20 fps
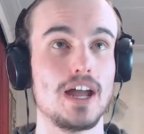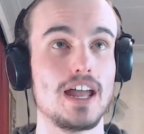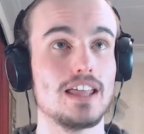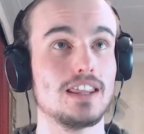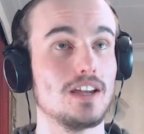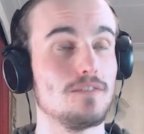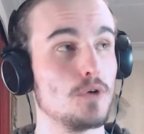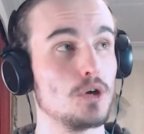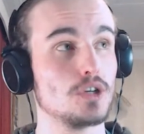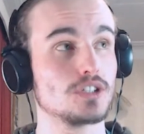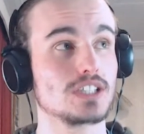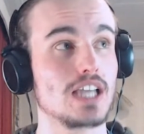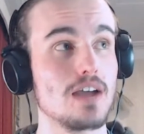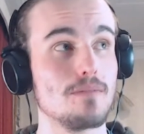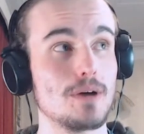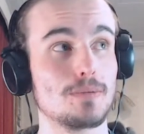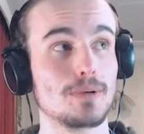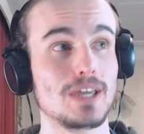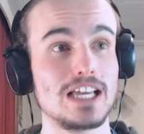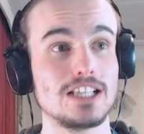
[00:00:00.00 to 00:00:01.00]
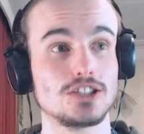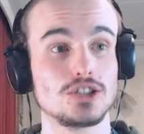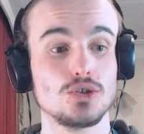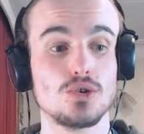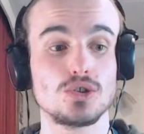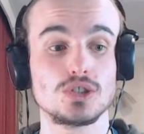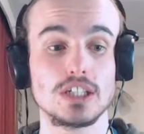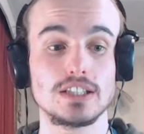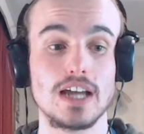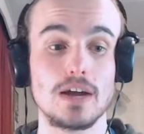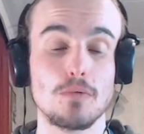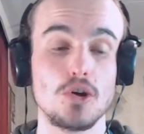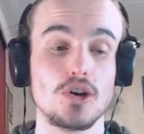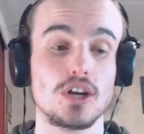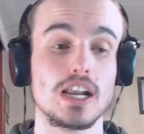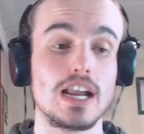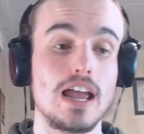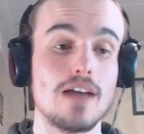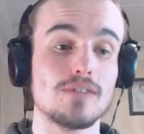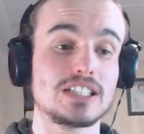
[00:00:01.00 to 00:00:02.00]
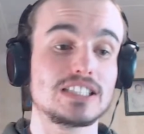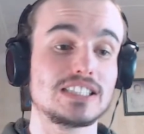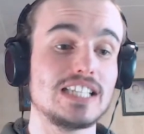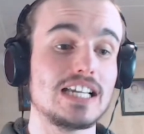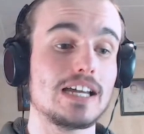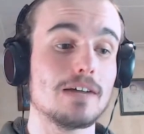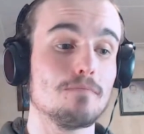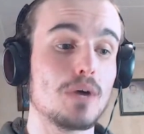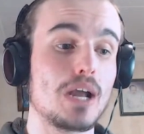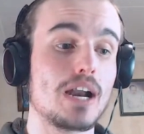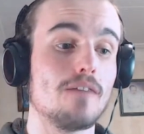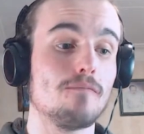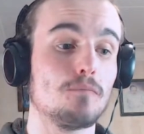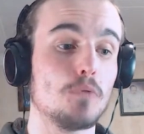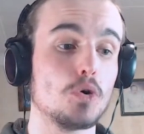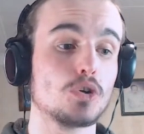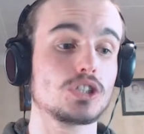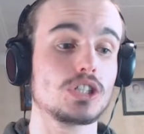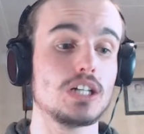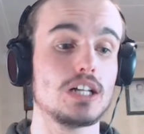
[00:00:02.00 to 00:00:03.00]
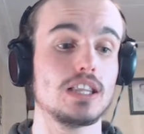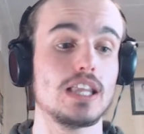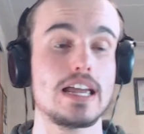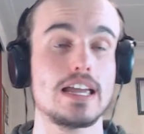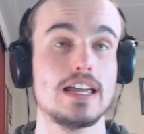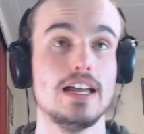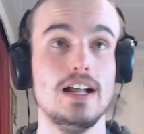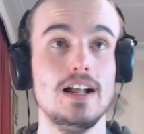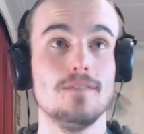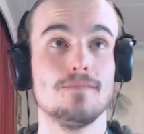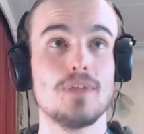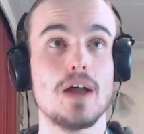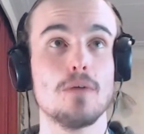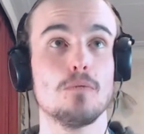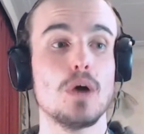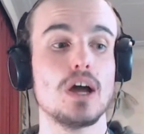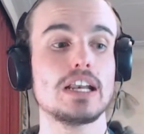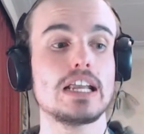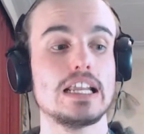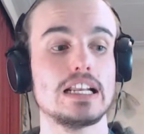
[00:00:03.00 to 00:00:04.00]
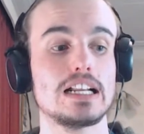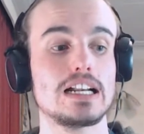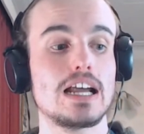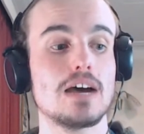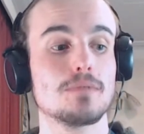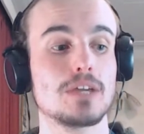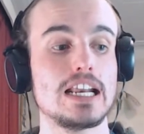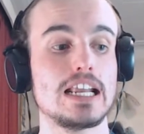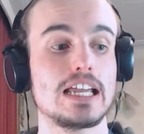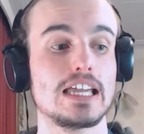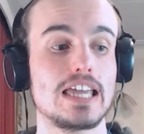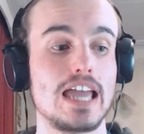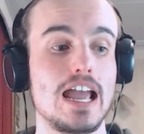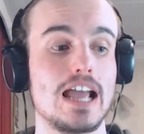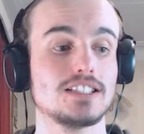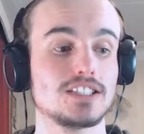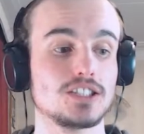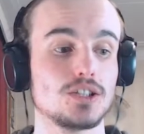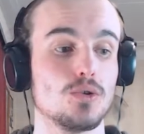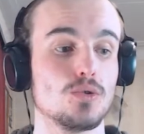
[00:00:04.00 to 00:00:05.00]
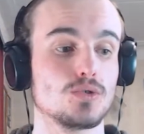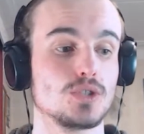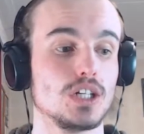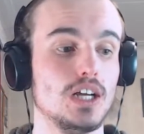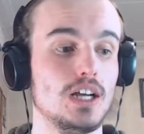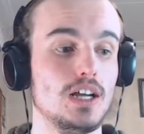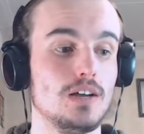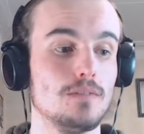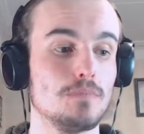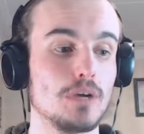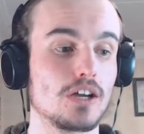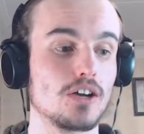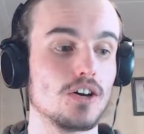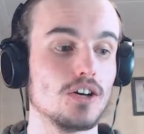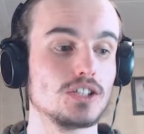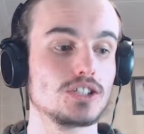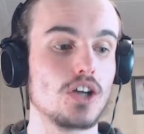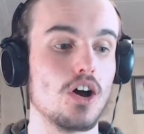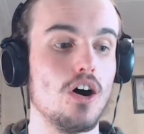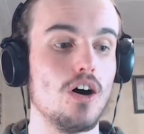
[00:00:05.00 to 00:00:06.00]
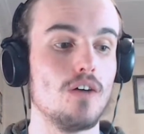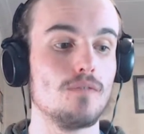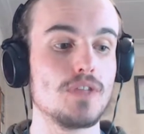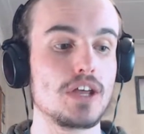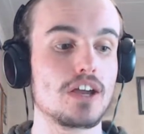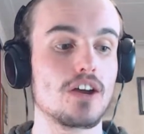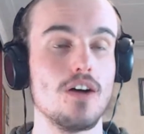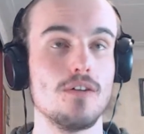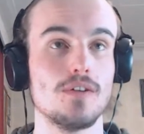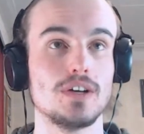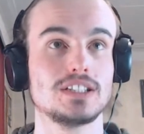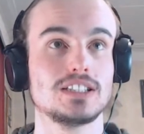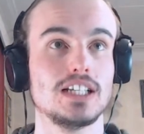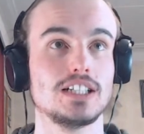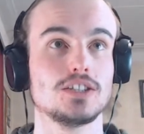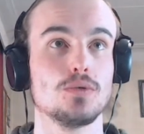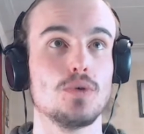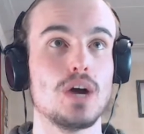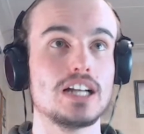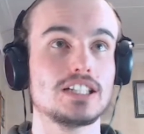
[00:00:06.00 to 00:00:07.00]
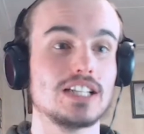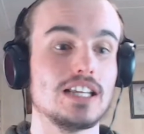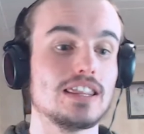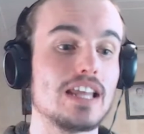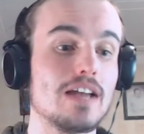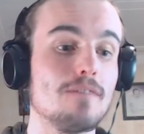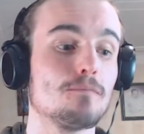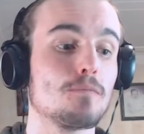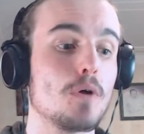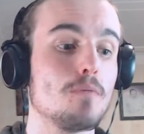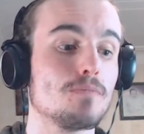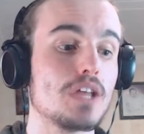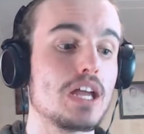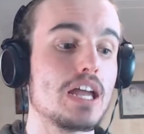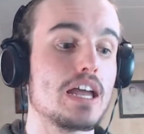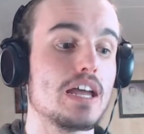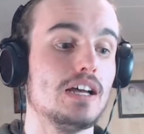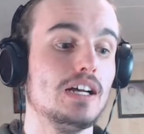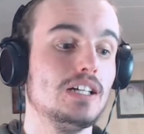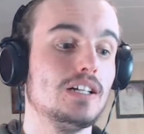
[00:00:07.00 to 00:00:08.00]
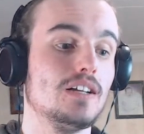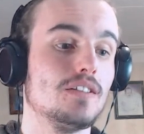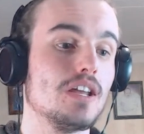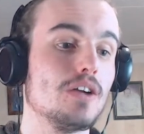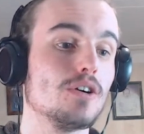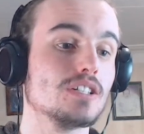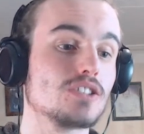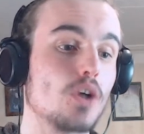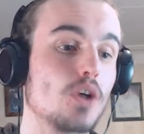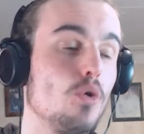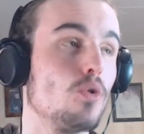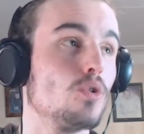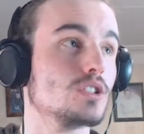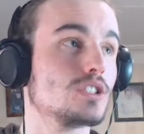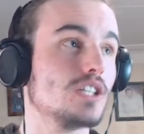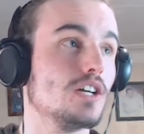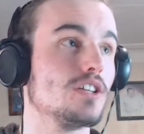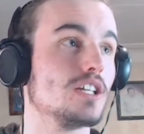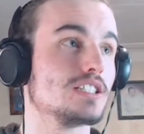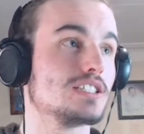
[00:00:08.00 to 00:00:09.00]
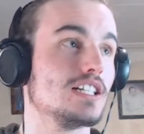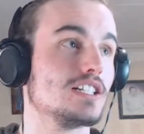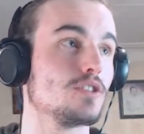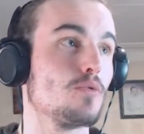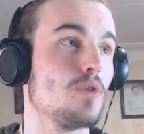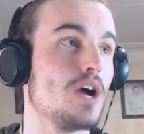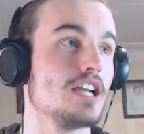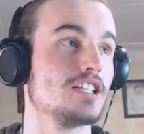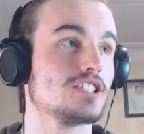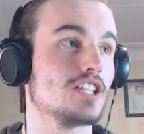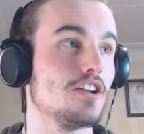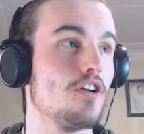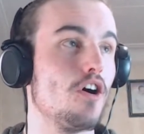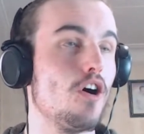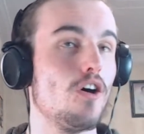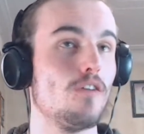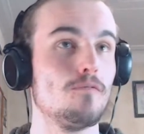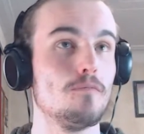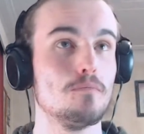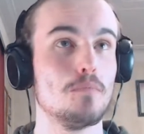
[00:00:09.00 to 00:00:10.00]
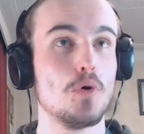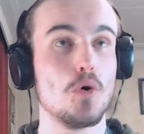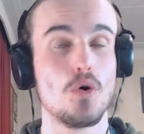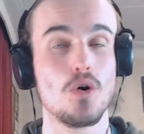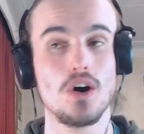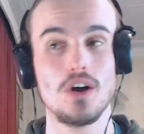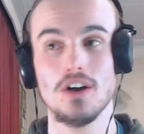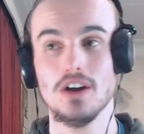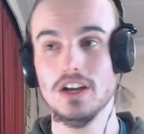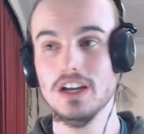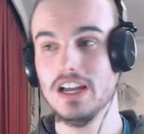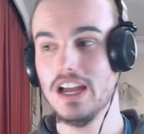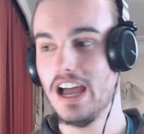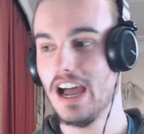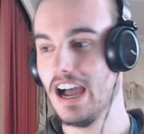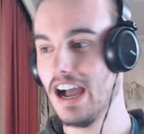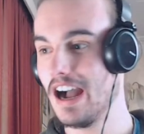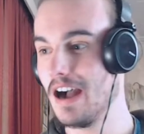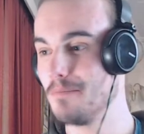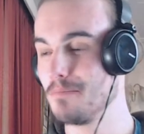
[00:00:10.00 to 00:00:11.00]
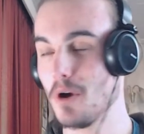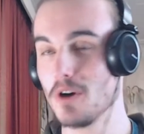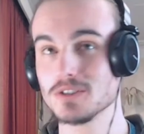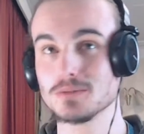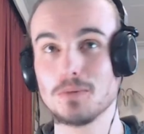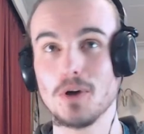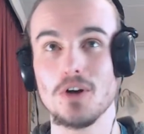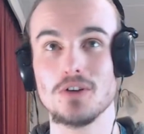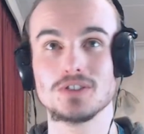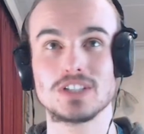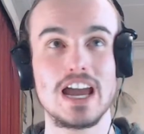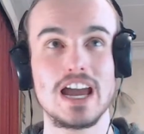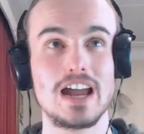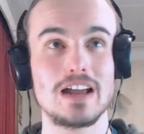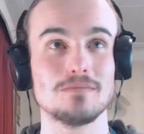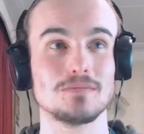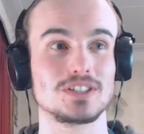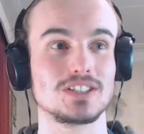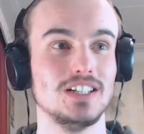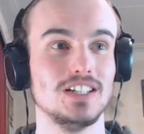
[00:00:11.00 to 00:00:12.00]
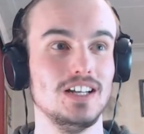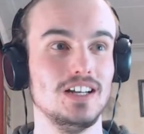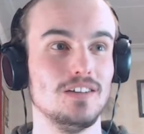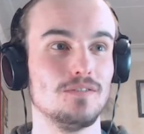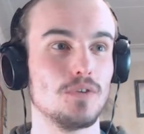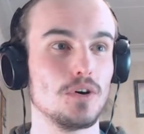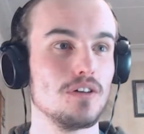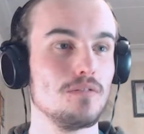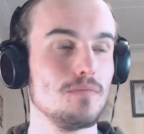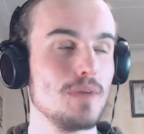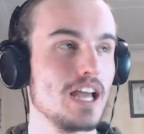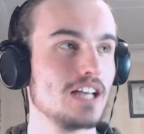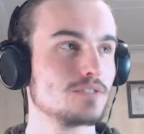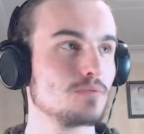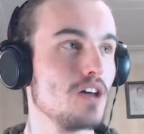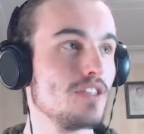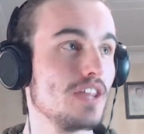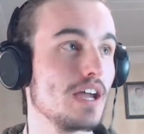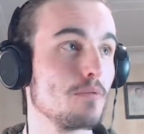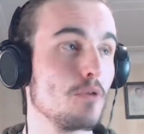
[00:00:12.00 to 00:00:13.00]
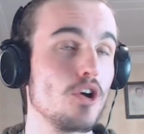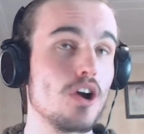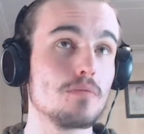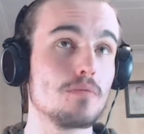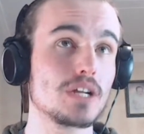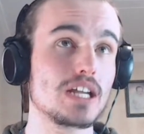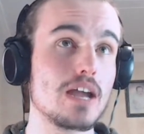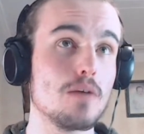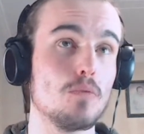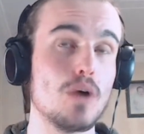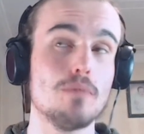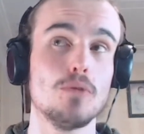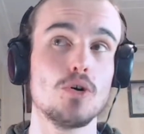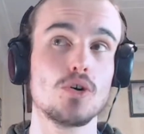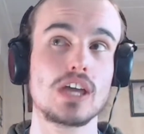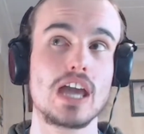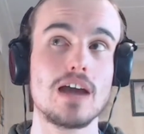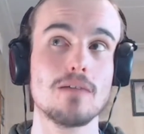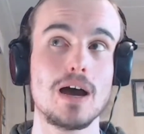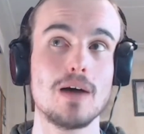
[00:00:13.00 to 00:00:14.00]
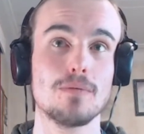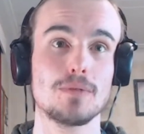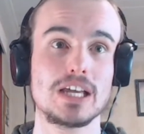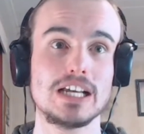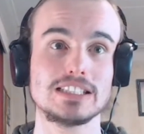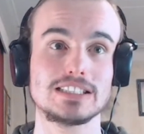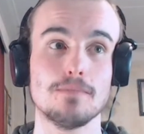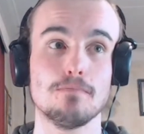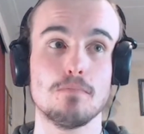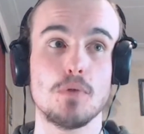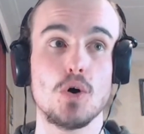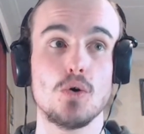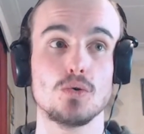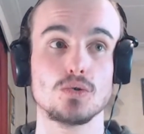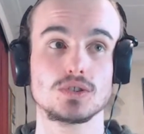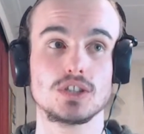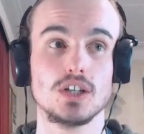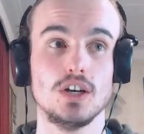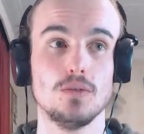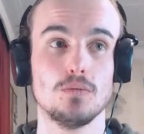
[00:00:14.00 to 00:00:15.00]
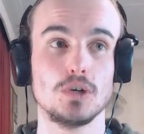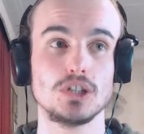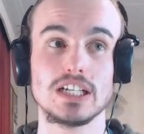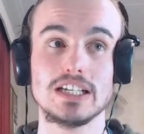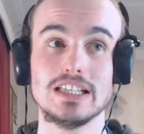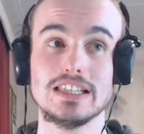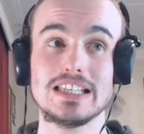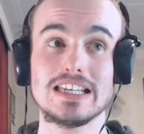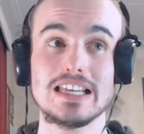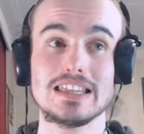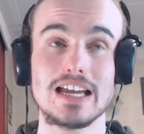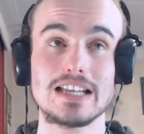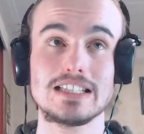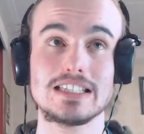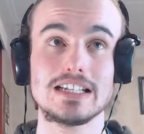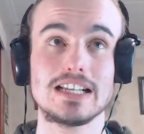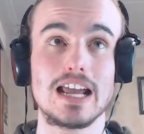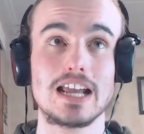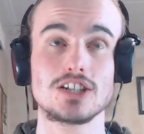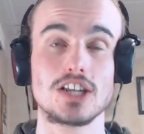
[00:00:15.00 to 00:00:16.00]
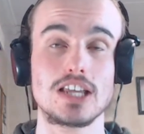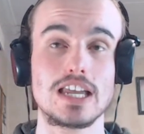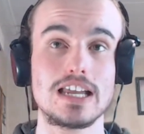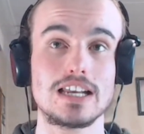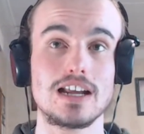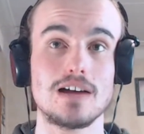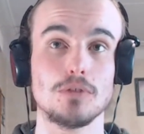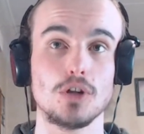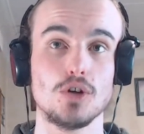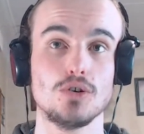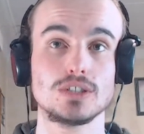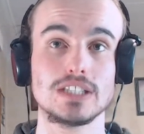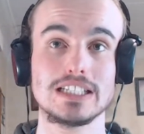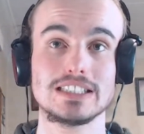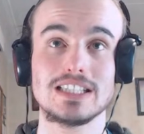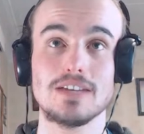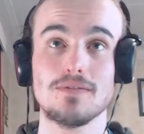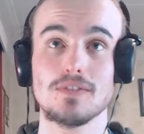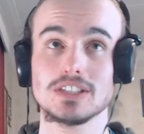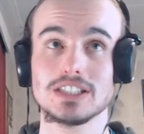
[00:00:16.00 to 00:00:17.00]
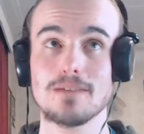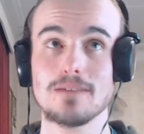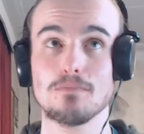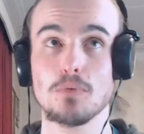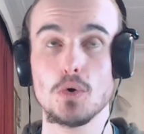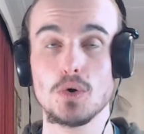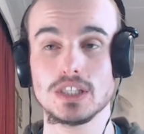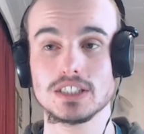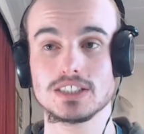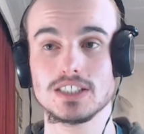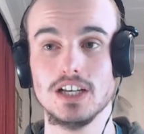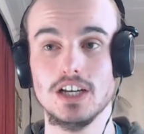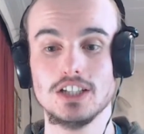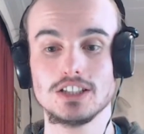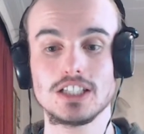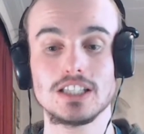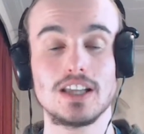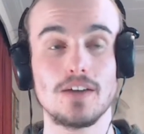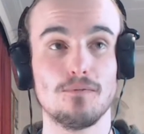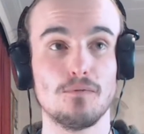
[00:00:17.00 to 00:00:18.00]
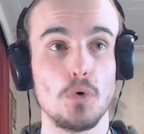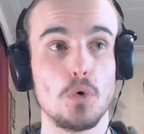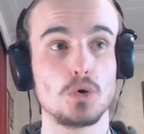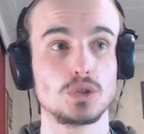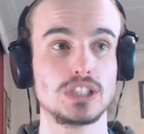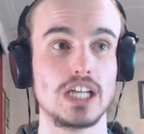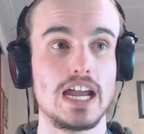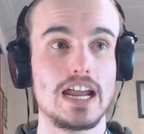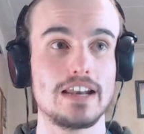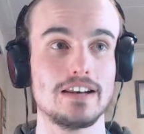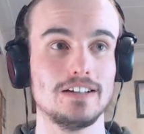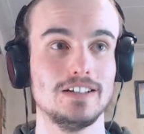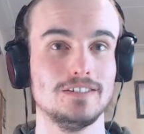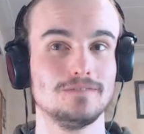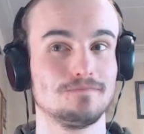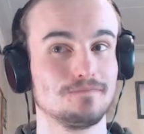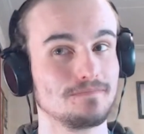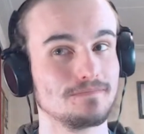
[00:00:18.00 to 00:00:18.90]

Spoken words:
They had their first game up against Georgia. They were going to have a second, but unfortunately, that one ended up getting cancelled because of the COVID situation. Then from there, there is also the situation of more postponed games for them as well. They were able to get one more game up against the Bulls, which in the end, they did actually end up losing 17 points to the 14.